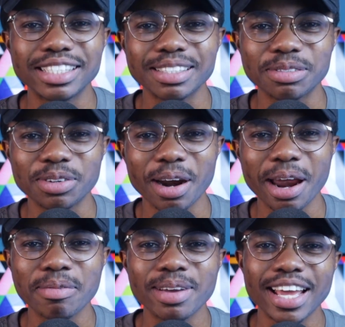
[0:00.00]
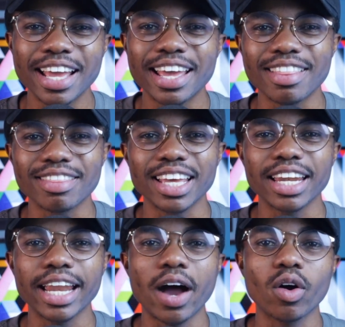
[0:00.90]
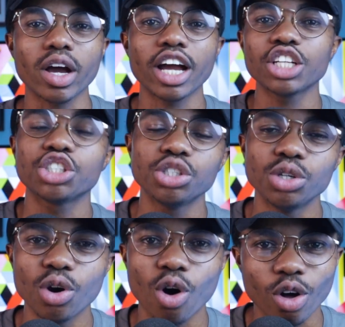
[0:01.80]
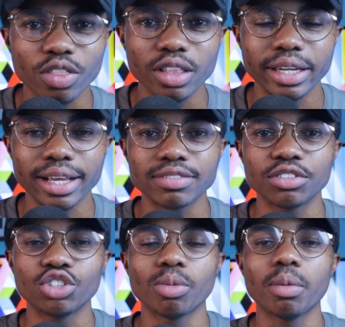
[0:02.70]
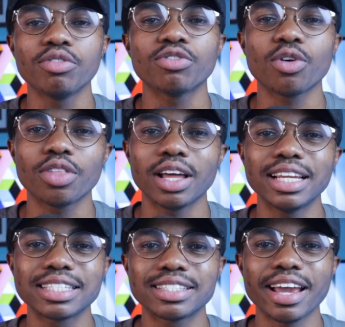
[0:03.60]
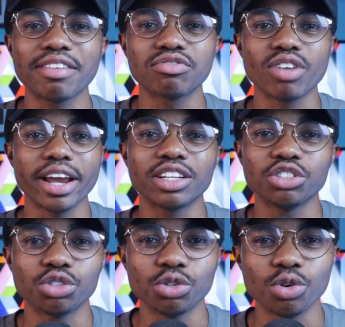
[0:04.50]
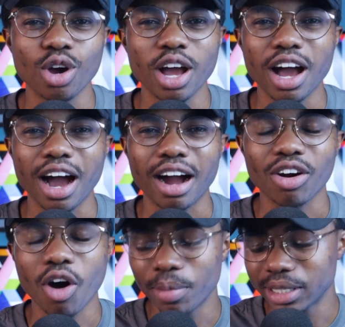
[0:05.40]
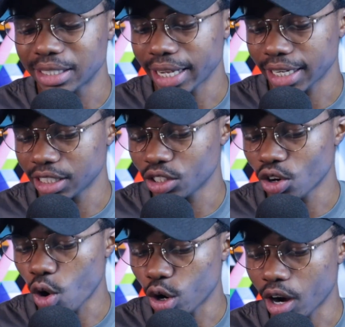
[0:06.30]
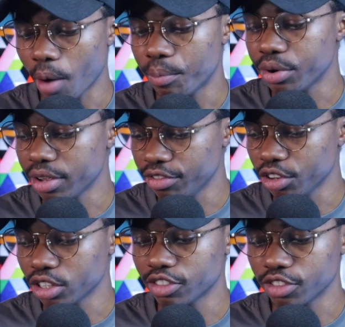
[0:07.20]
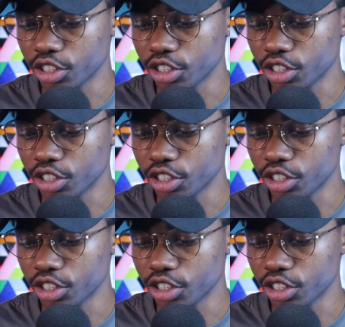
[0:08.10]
subscribe, and then I'll catch you on the next video. But before that, let's dive right into a comment section on our previous